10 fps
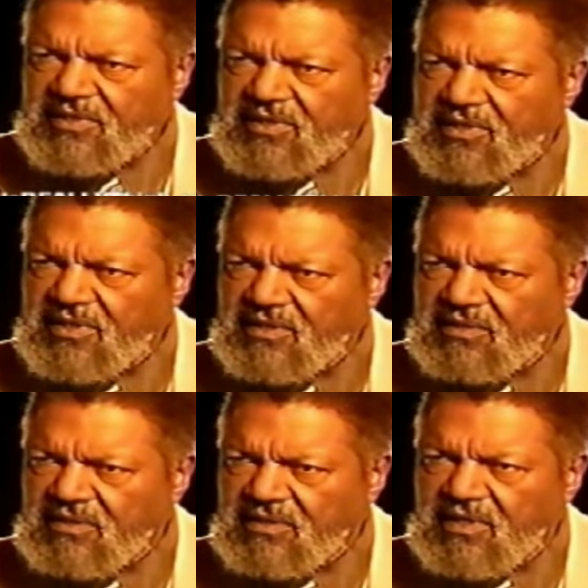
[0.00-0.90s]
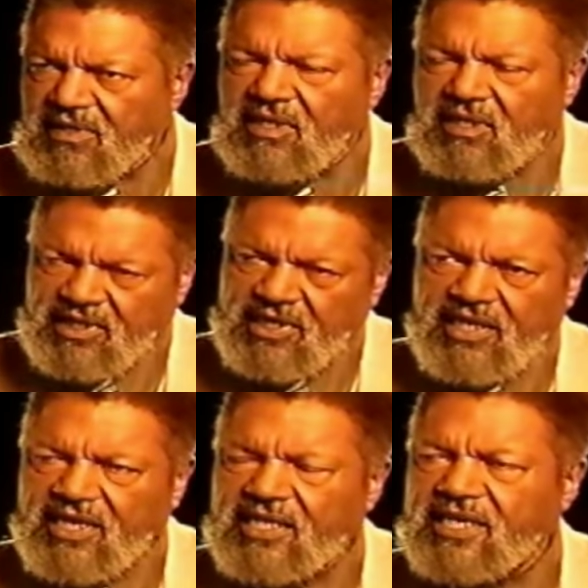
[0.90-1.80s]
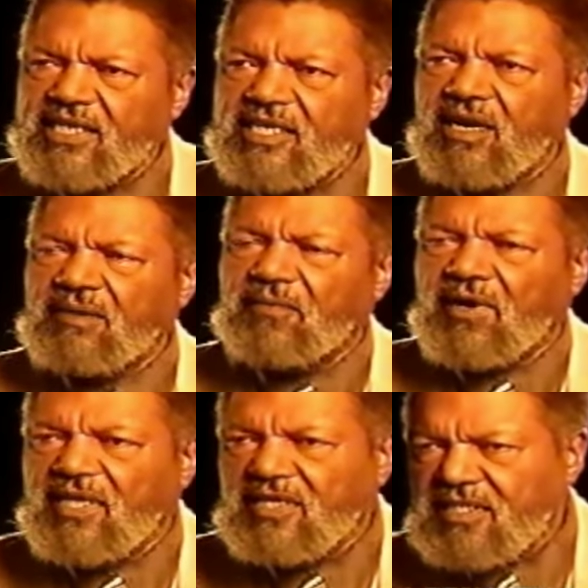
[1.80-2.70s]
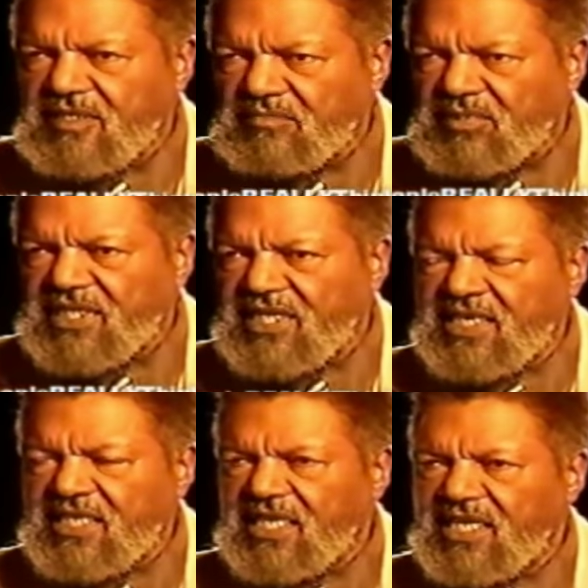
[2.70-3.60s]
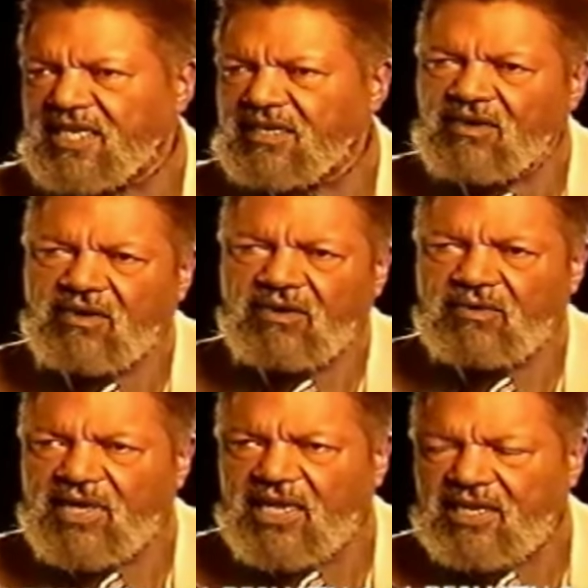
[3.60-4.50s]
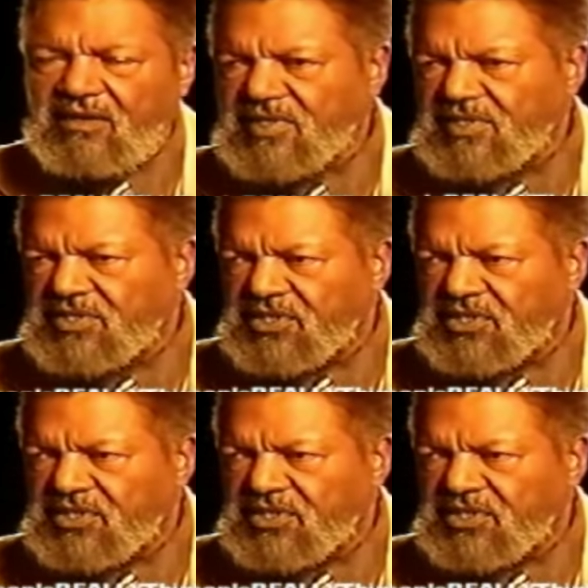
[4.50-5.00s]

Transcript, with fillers: they ever come? Yeah, they did come once, what but they didn't get in. Oh well, there was a